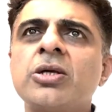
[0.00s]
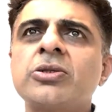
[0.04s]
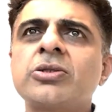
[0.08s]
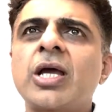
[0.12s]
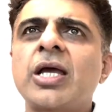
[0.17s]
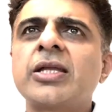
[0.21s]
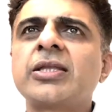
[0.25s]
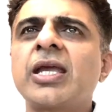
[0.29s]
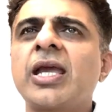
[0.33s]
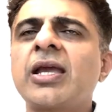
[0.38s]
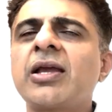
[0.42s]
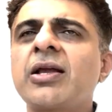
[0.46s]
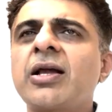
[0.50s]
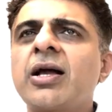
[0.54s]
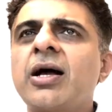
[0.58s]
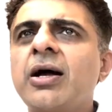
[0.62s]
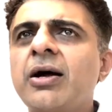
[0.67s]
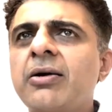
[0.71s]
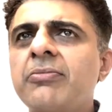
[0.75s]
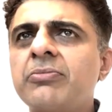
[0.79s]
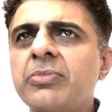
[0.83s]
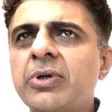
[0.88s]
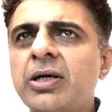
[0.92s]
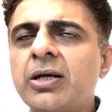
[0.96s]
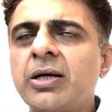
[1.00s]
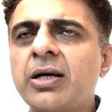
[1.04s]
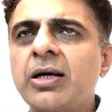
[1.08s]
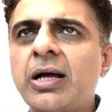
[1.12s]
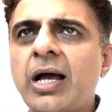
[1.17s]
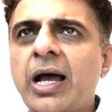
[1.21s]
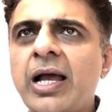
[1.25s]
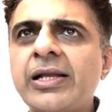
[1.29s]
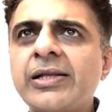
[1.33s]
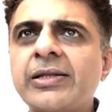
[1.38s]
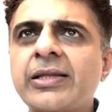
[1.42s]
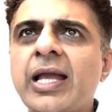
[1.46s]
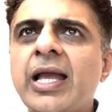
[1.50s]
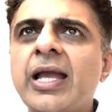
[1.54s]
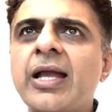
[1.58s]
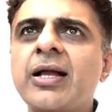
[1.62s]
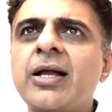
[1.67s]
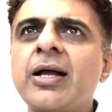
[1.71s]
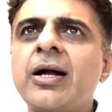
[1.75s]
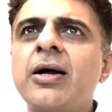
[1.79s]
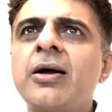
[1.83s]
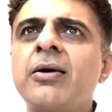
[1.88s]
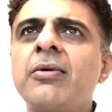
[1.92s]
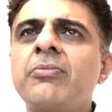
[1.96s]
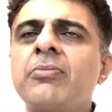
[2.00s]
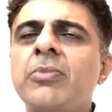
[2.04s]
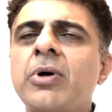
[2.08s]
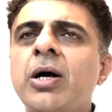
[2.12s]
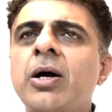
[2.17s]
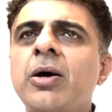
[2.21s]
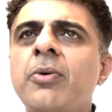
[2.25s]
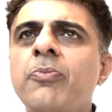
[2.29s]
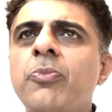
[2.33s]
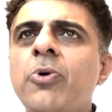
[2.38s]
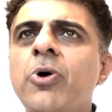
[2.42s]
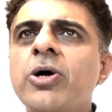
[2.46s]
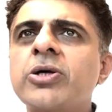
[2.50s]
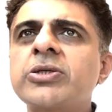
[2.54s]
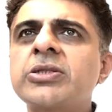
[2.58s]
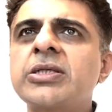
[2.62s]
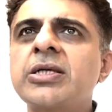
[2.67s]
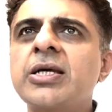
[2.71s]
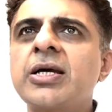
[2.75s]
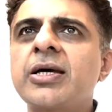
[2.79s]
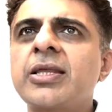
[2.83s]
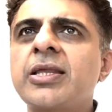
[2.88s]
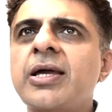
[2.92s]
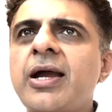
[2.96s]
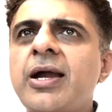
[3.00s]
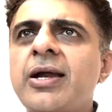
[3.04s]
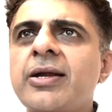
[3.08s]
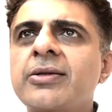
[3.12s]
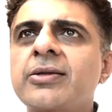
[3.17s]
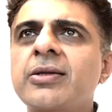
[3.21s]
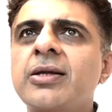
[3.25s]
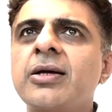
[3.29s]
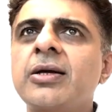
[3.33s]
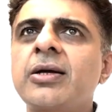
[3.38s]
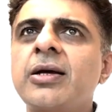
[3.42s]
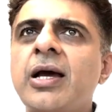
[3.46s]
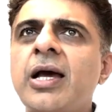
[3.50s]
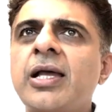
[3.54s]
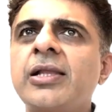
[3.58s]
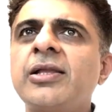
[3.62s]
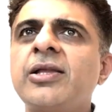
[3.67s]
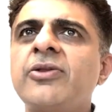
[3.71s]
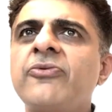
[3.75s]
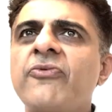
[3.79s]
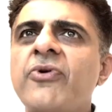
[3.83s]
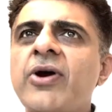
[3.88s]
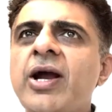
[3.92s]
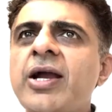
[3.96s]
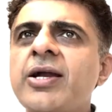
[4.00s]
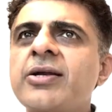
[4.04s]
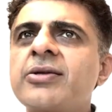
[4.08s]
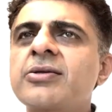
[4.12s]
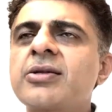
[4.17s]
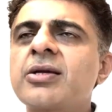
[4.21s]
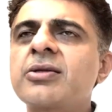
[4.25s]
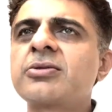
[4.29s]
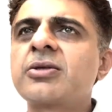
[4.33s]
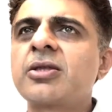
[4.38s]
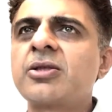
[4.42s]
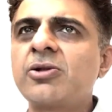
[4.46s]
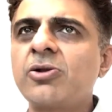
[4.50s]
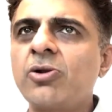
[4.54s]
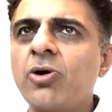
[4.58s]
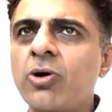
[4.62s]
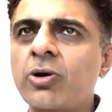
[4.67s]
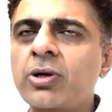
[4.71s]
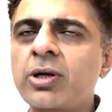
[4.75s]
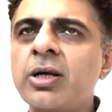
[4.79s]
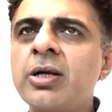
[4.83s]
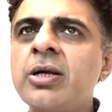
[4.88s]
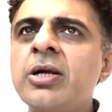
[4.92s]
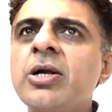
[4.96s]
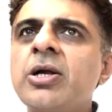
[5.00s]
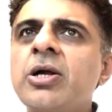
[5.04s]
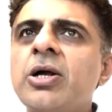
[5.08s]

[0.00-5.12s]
So I think I'll take a pause here, and I'll invite Trilok